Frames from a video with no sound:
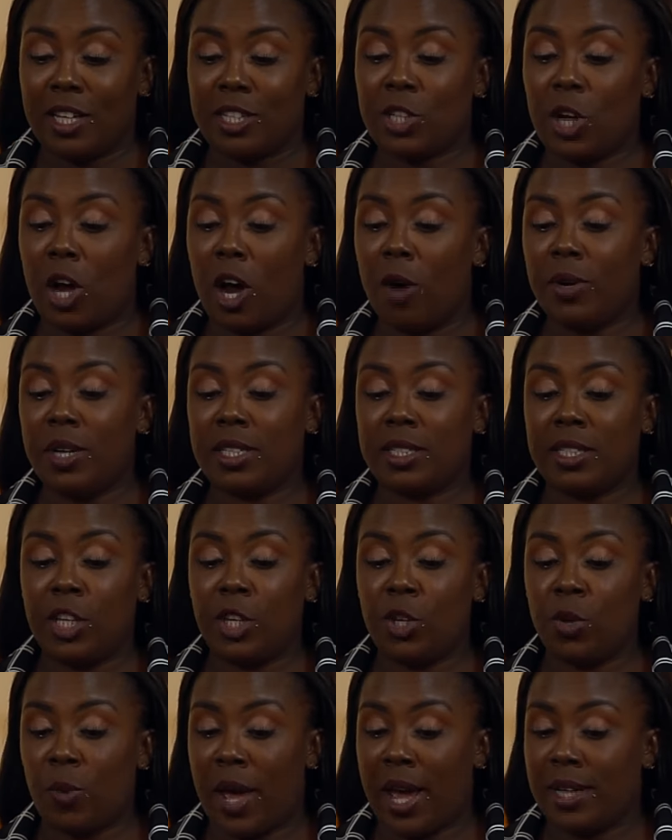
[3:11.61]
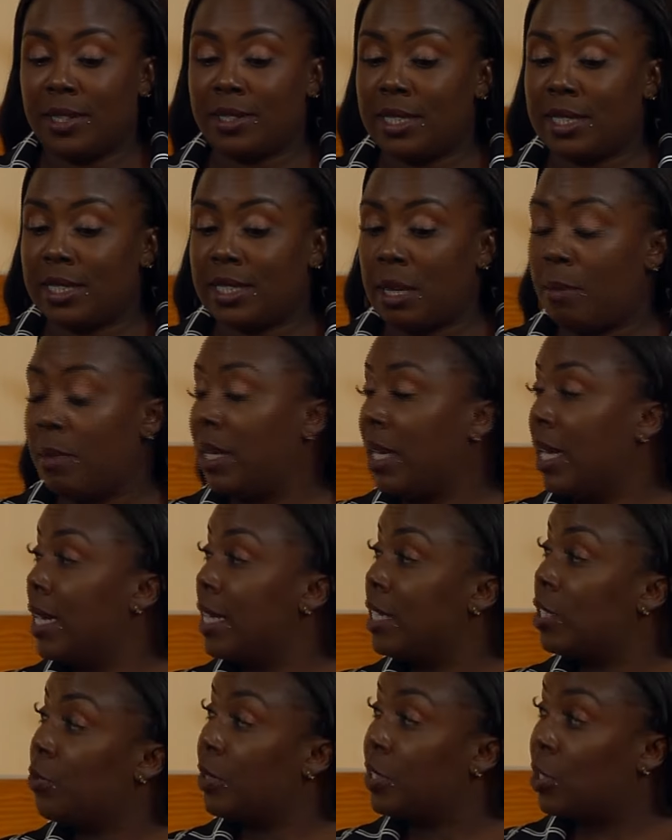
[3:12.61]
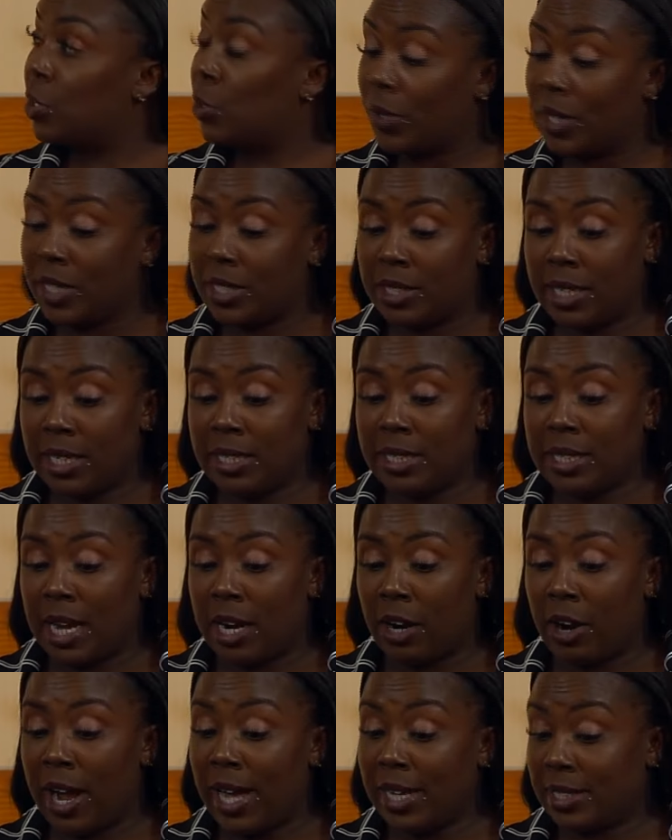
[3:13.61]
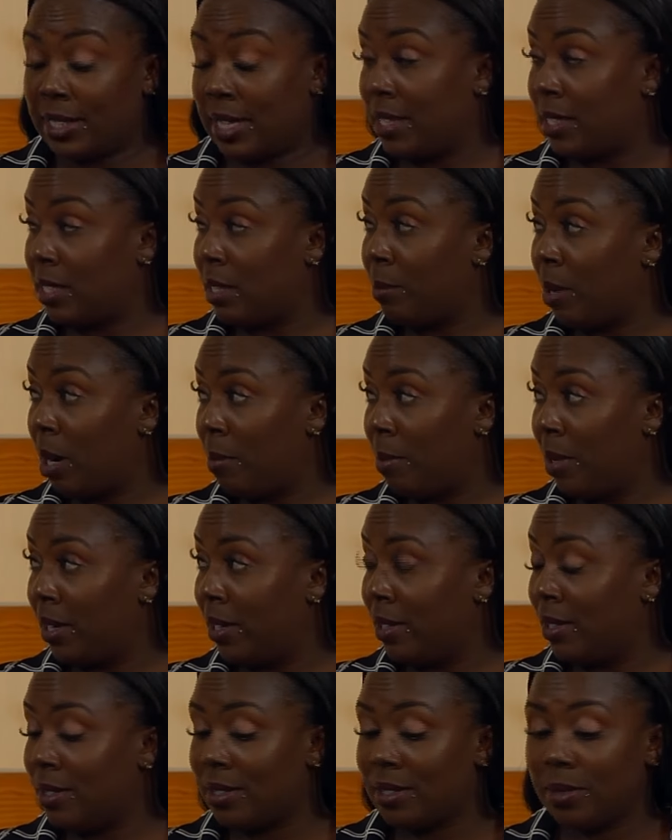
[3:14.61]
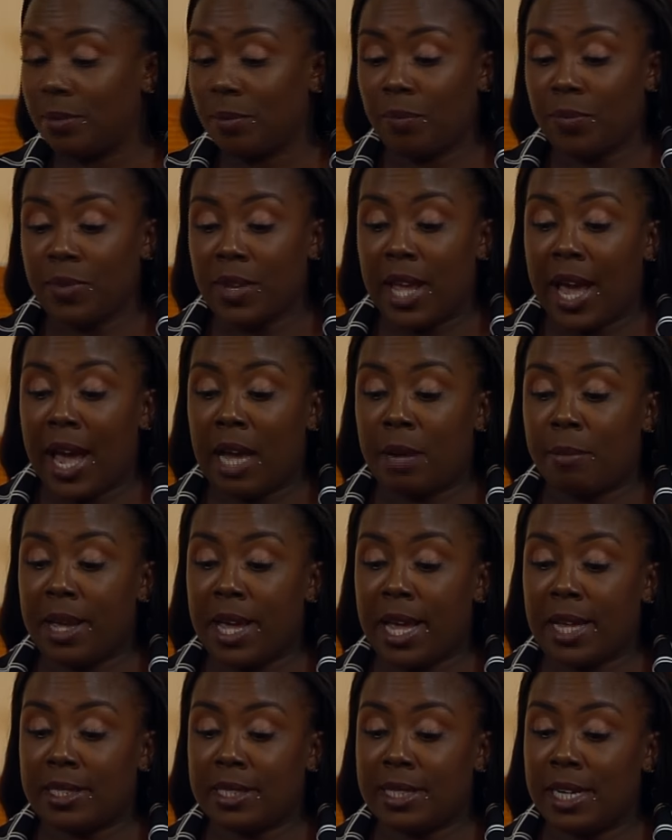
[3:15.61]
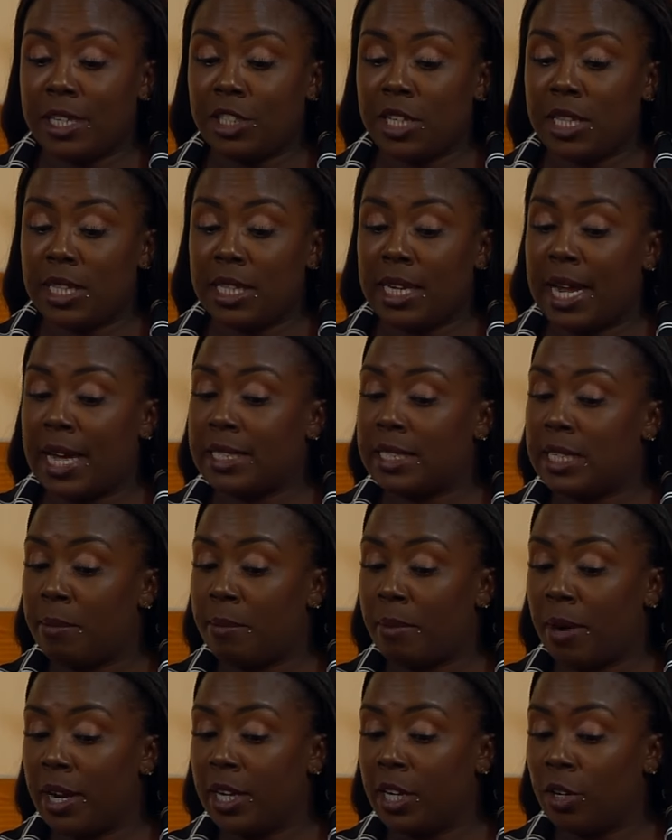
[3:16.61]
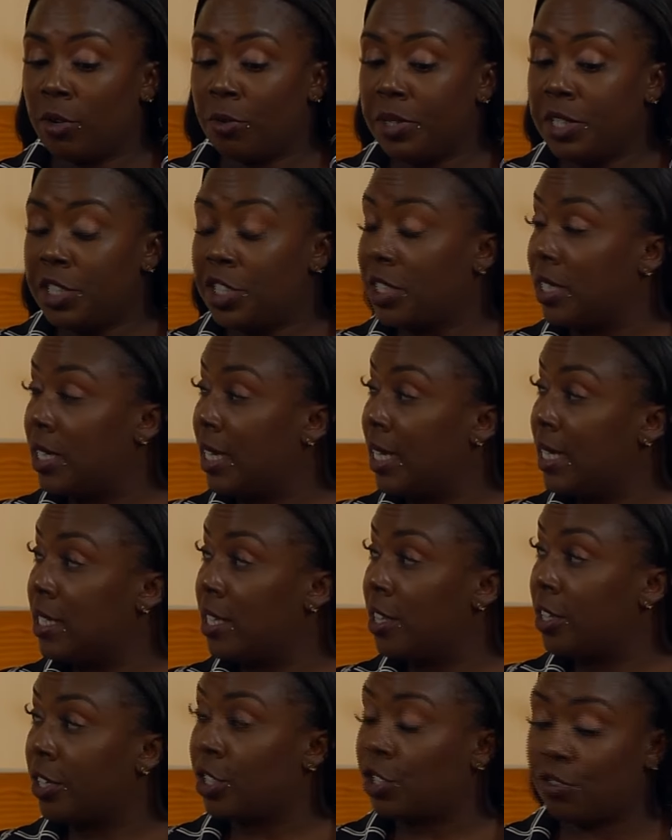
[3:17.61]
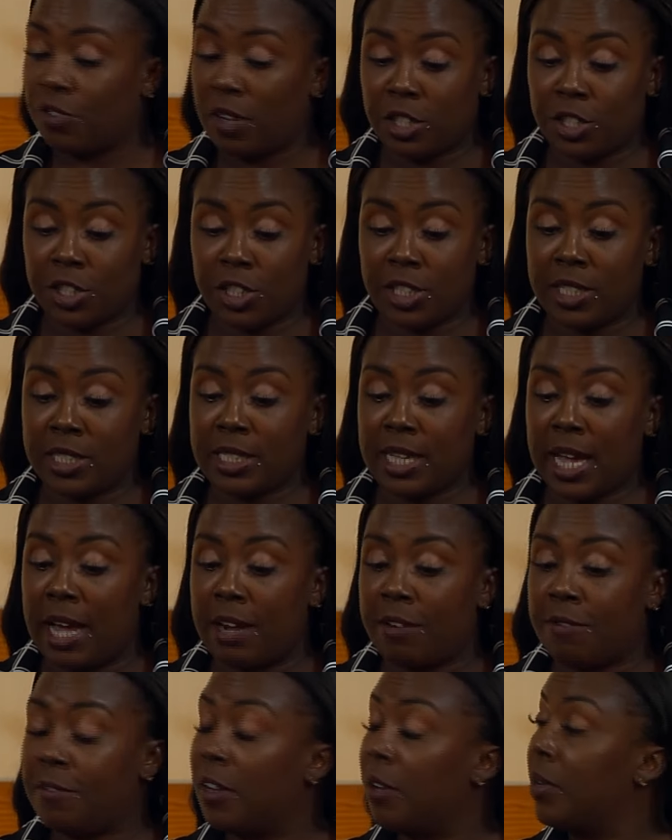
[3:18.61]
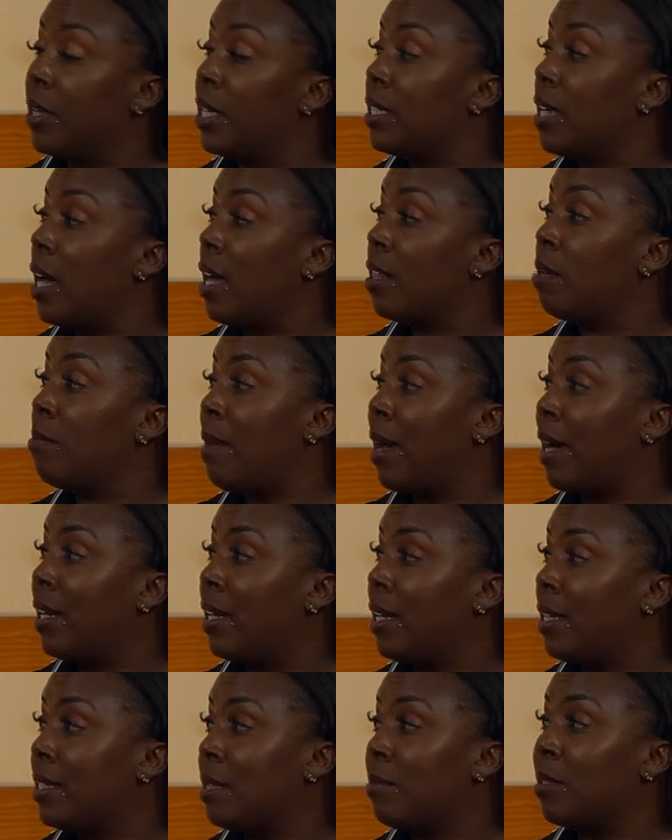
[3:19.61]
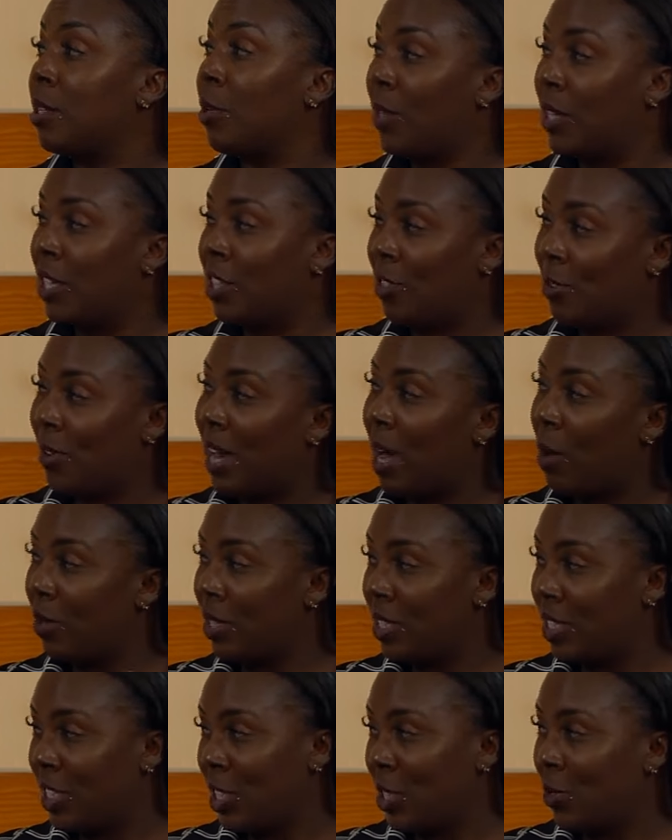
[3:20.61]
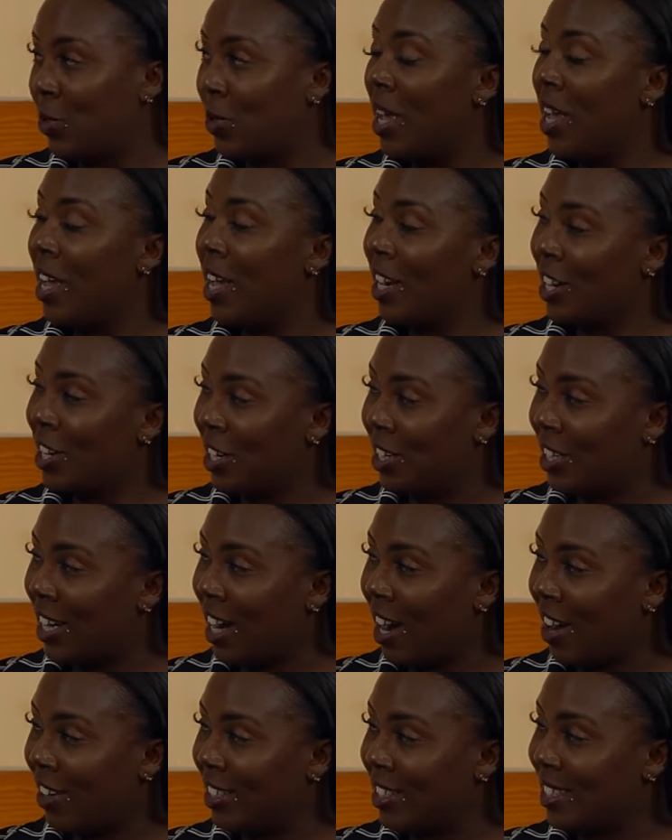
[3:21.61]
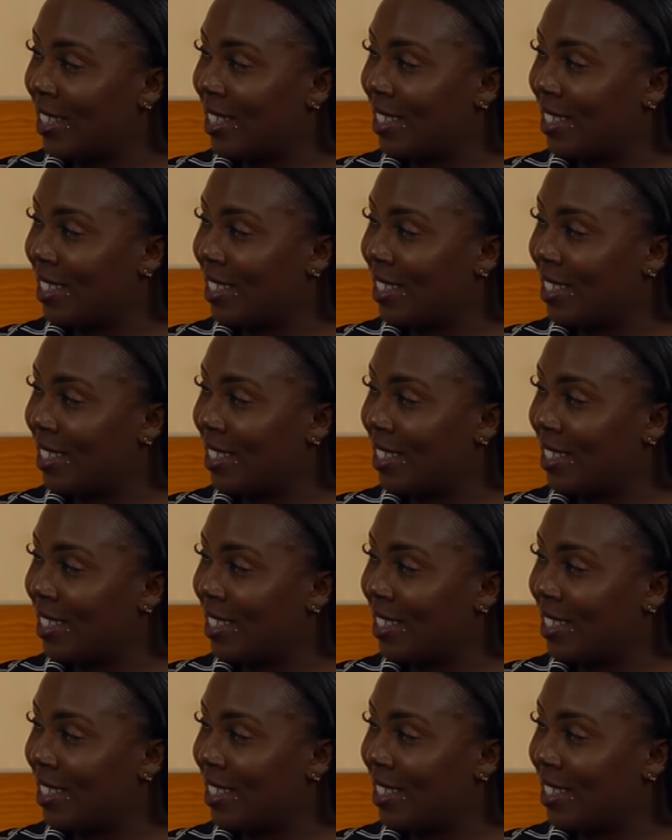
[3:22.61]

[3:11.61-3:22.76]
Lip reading: So how does the U.S. disseminate its resources, our assets to Barbados, and by extension, the Latin American region into their structures and various other mechanisms? I'm going to throw that one to you, Colonel Karels.